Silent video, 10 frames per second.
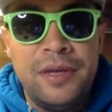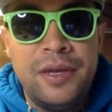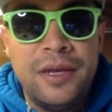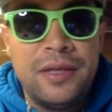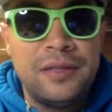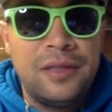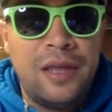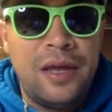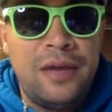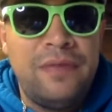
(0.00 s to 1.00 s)
in his
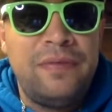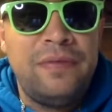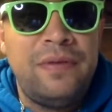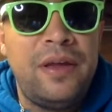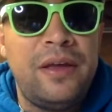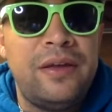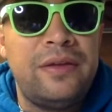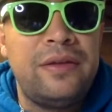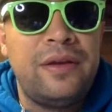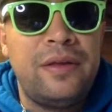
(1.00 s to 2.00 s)
life,
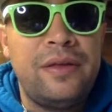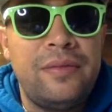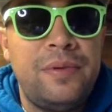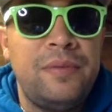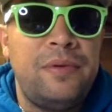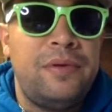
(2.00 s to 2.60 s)
and the people